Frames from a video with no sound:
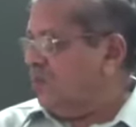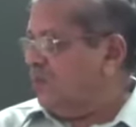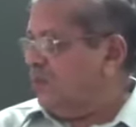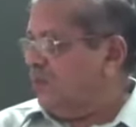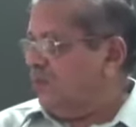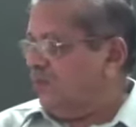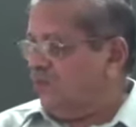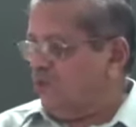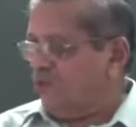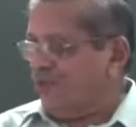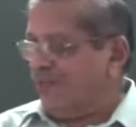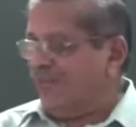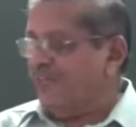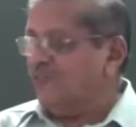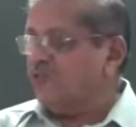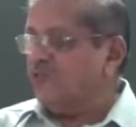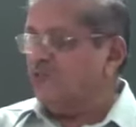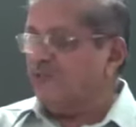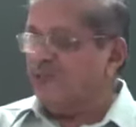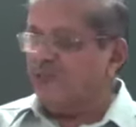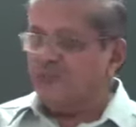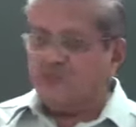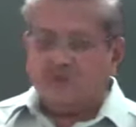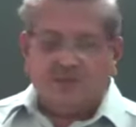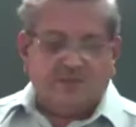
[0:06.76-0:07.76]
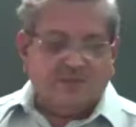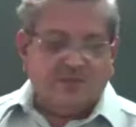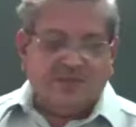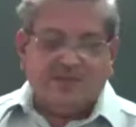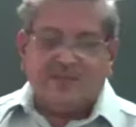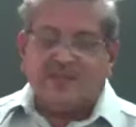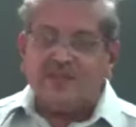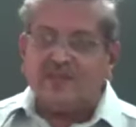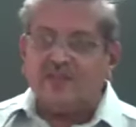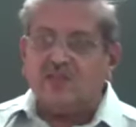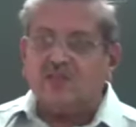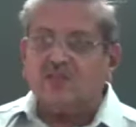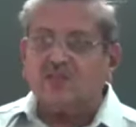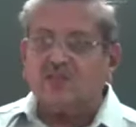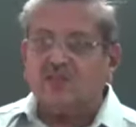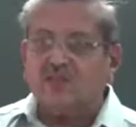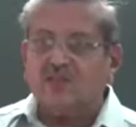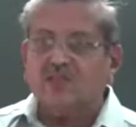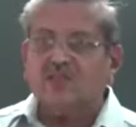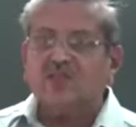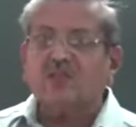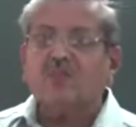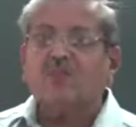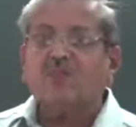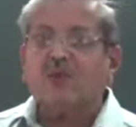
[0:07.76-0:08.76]
about isomerism, another is
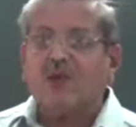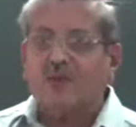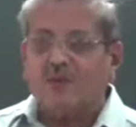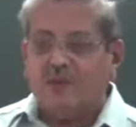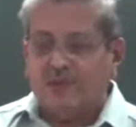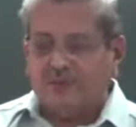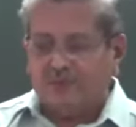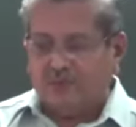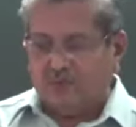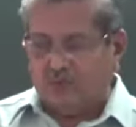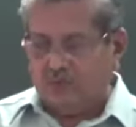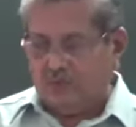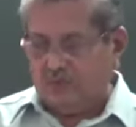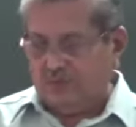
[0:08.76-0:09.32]
some problems.